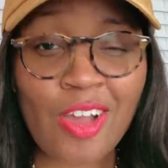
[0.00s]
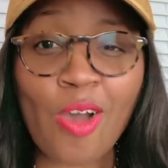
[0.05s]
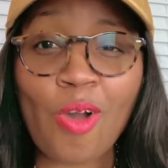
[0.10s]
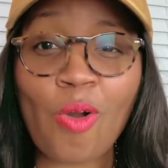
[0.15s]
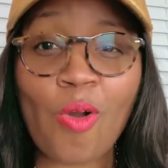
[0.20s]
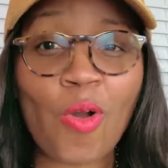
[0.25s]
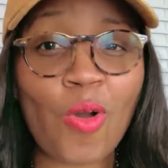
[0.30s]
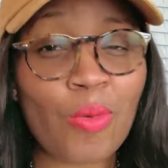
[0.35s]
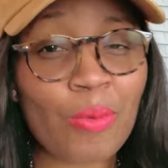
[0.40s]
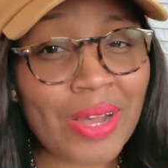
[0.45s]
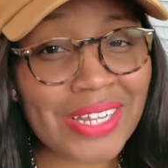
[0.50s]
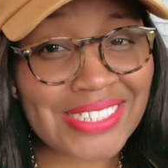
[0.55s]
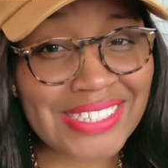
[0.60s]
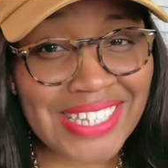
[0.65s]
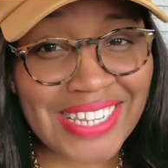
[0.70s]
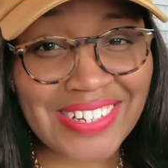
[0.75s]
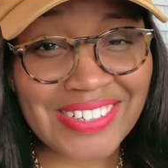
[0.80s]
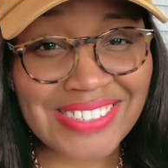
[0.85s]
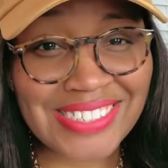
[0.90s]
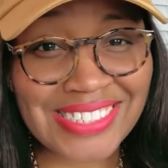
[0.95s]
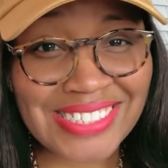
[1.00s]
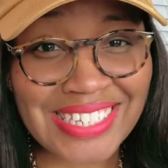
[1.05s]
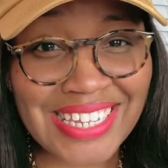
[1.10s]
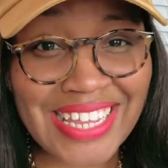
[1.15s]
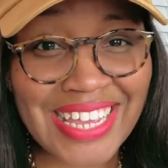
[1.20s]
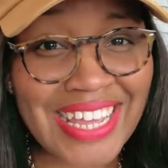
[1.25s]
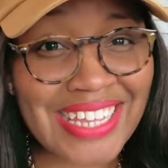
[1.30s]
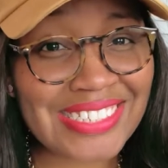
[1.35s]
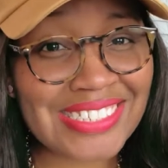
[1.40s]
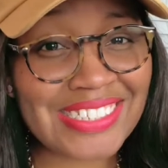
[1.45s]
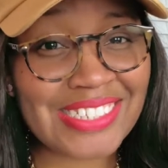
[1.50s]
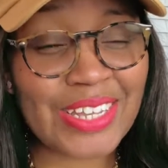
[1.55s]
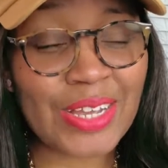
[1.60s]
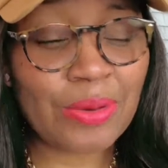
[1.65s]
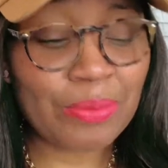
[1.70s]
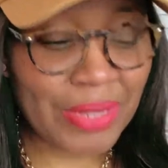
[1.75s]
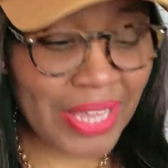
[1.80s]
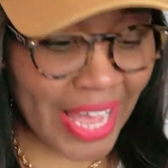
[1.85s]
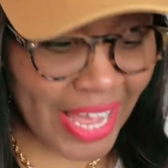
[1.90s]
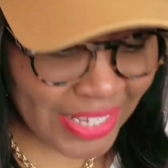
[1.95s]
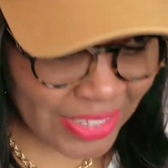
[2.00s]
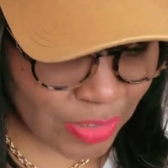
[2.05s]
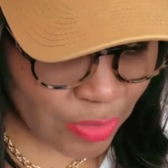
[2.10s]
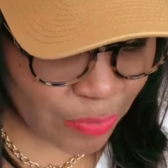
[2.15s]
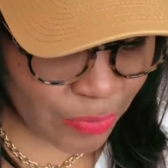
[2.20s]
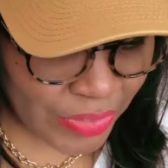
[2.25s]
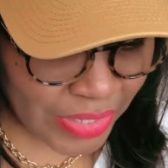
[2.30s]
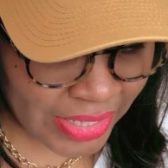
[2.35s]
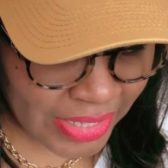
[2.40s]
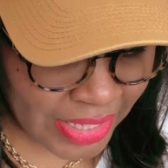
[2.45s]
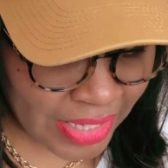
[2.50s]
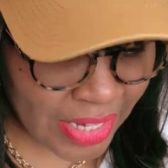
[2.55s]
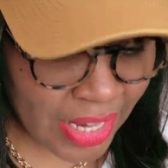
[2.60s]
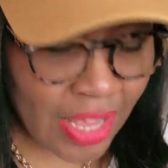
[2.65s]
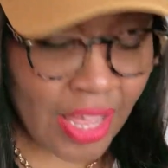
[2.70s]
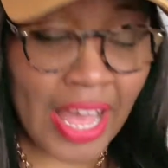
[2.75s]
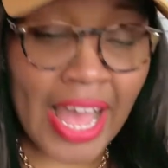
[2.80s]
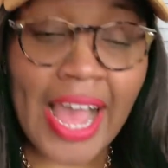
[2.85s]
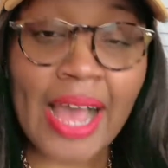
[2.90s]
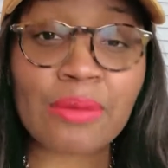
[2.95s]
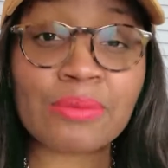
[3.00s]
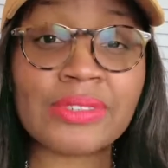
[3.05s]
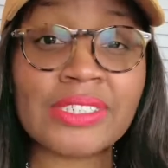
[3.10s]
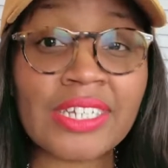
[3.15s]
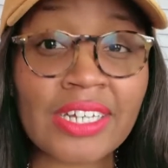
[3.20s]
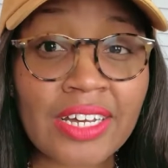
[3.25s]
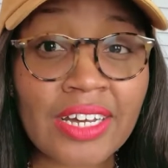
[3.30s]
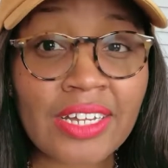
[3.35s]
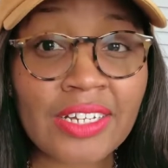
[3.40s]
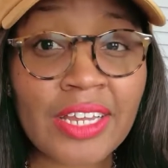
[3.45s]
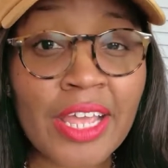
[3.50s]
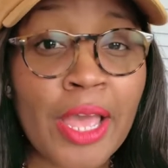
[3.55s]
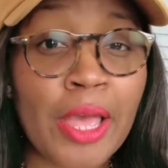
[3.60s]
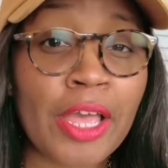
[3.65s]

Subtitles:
All my slayers and slayettes, tell me how you feeling. I'm done.